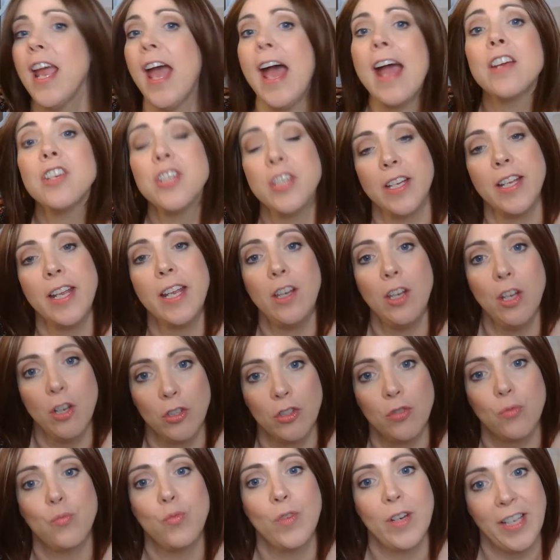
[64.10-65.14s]
actually
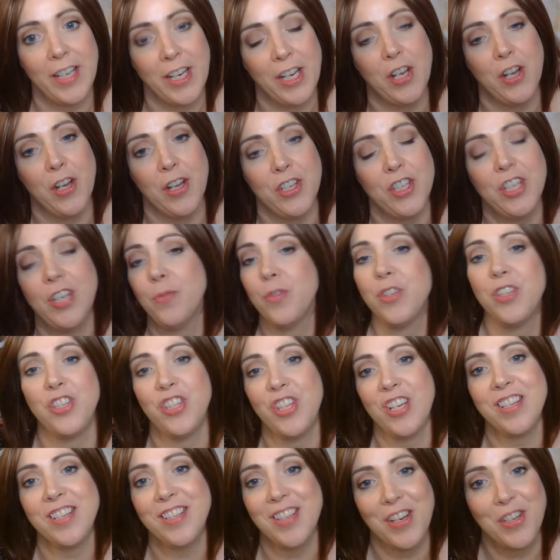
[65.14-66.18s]
looked really good. She was
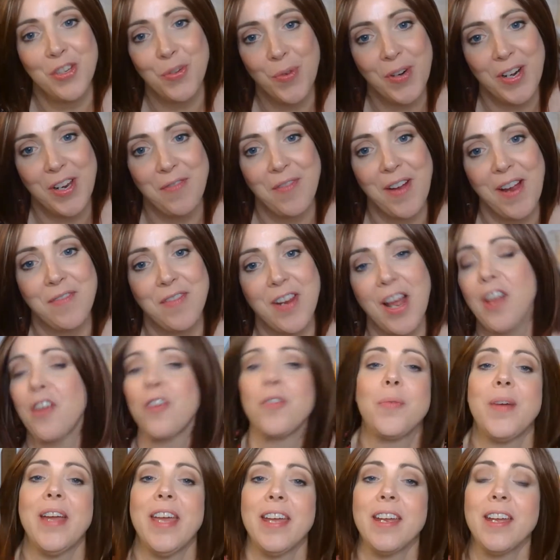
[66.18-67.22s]
just a
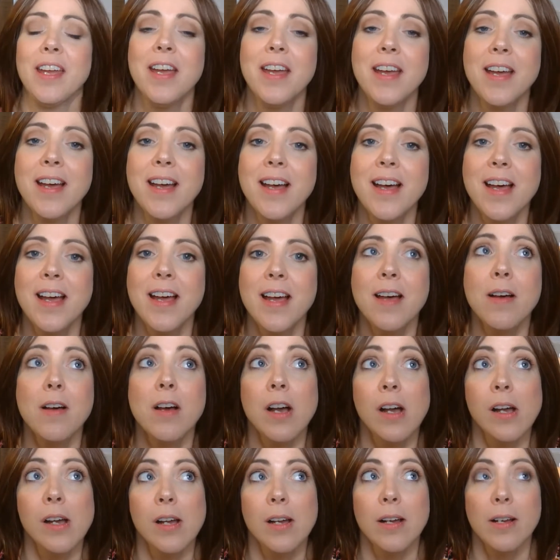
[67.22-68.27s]
$25 wig.
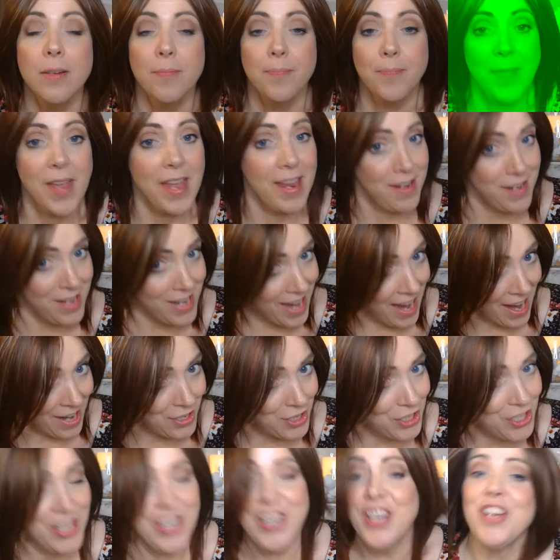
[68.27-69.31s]
And
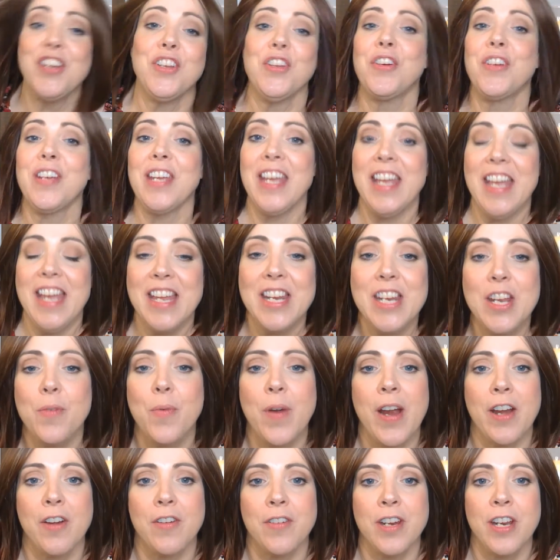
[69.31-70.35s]
yes, she didn't look
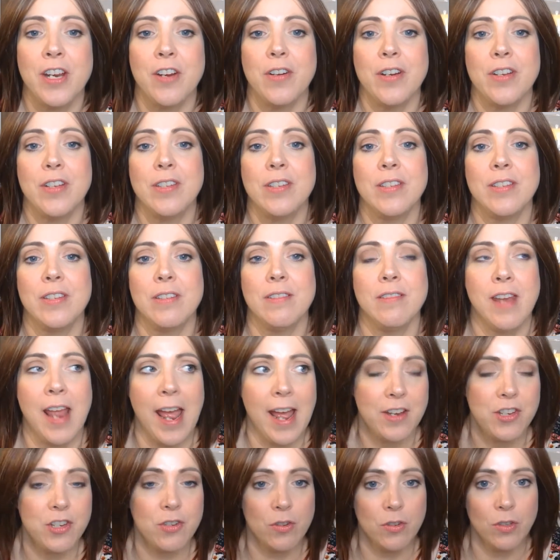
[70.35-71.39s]
anywhere near as
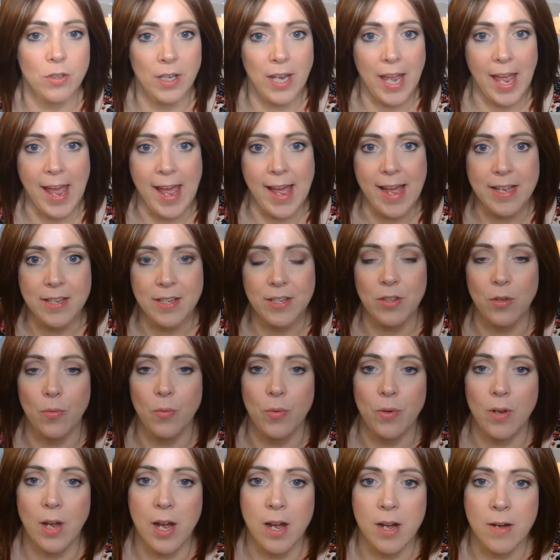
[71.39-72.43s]
natural as the
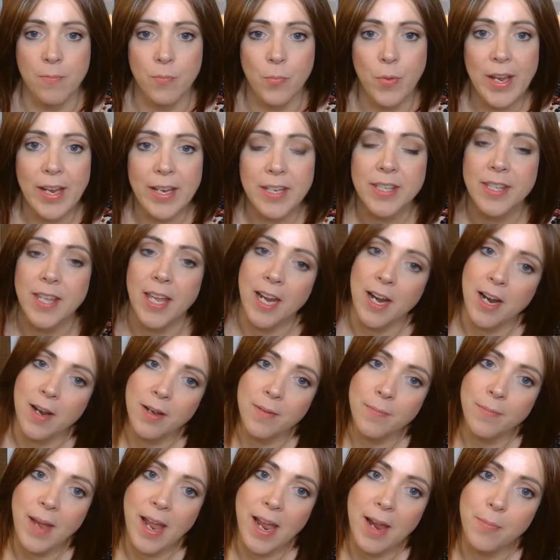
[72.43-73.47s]
wigs that
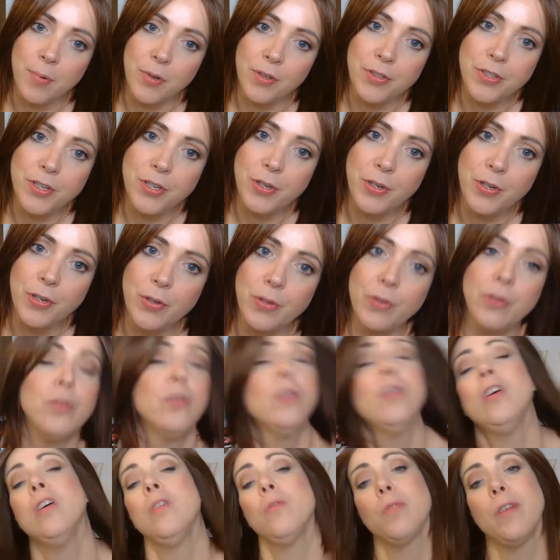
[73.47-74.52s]
I'm able
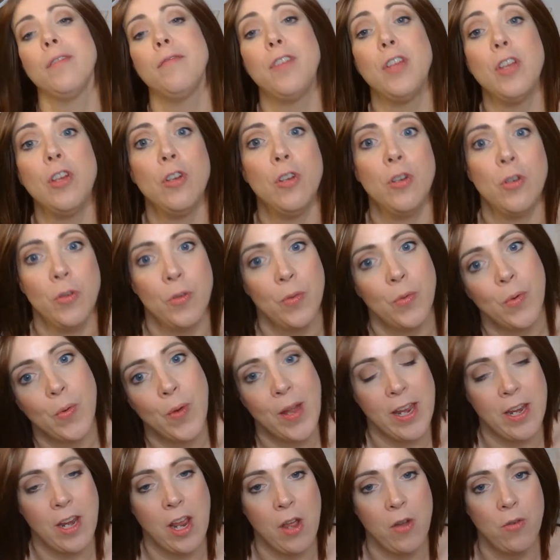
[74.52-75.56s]
to review
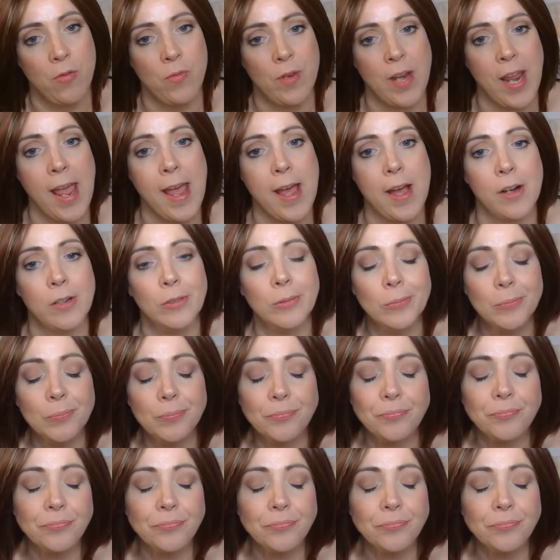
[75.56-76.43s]
and own now.